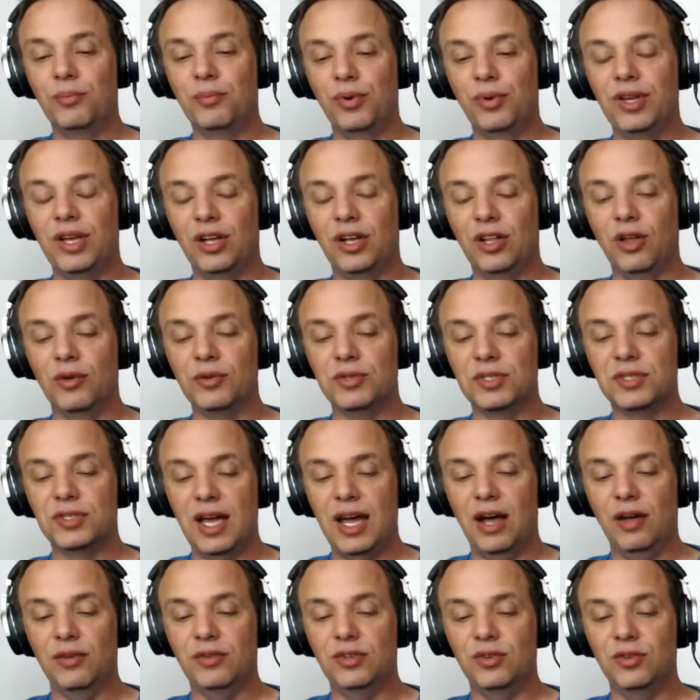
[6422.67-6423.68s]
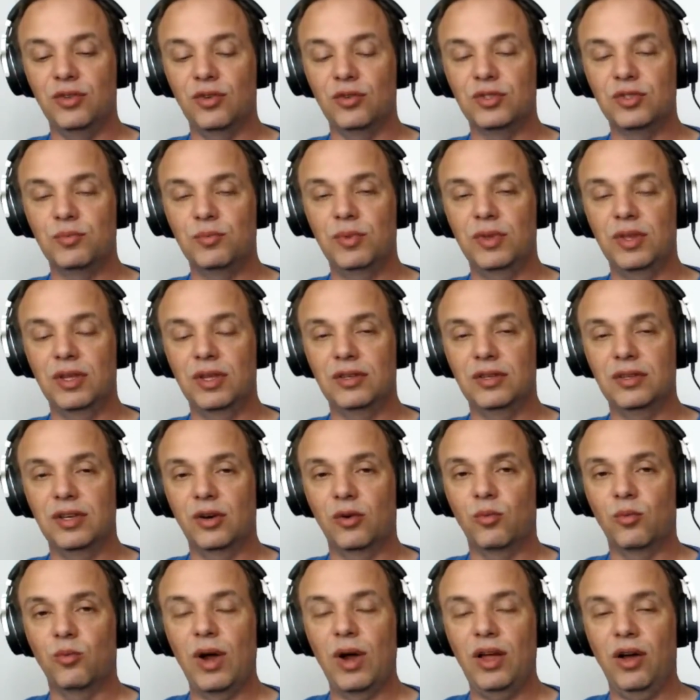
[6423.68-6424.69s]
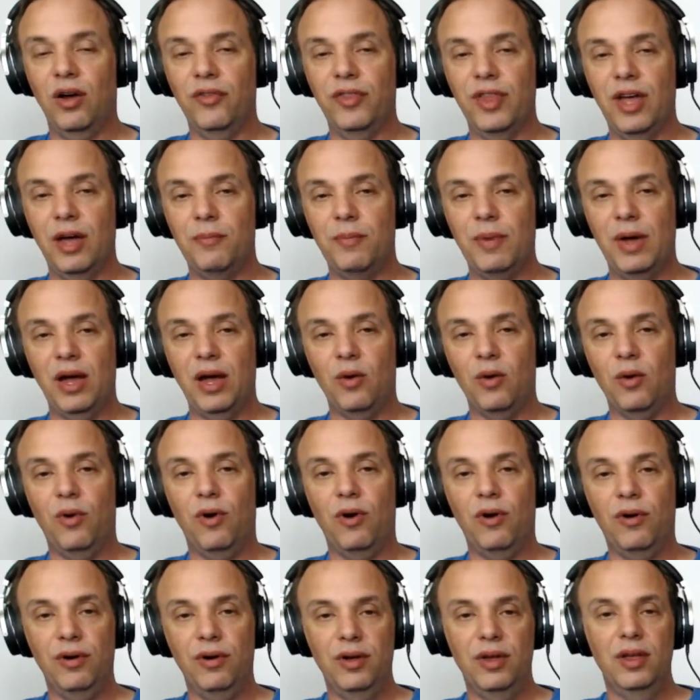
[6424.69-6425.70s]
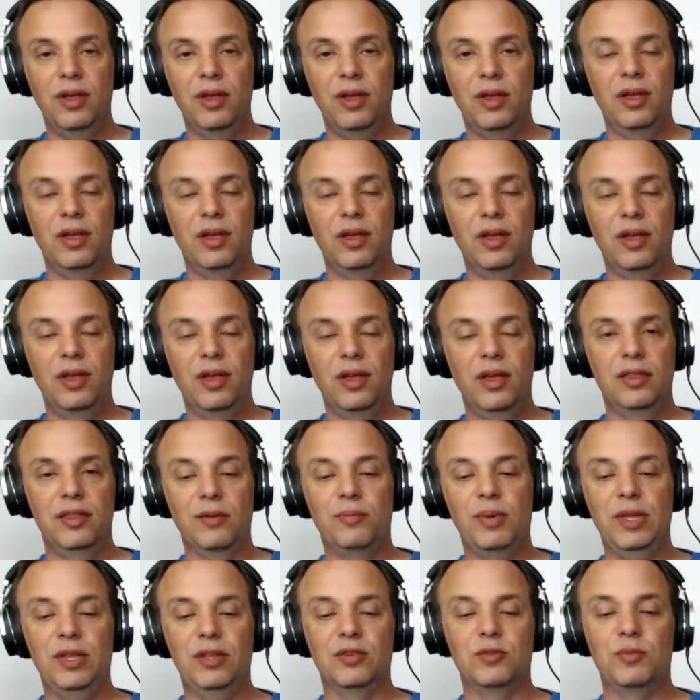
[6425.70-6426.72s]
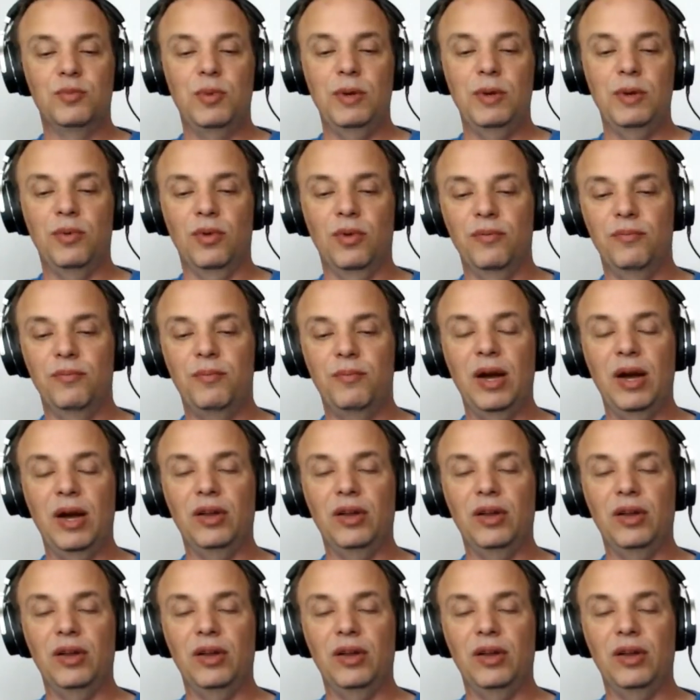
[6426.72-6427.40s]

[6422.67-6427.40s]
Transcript: close to out, dude. They're right on that back wall. Those people have barely got.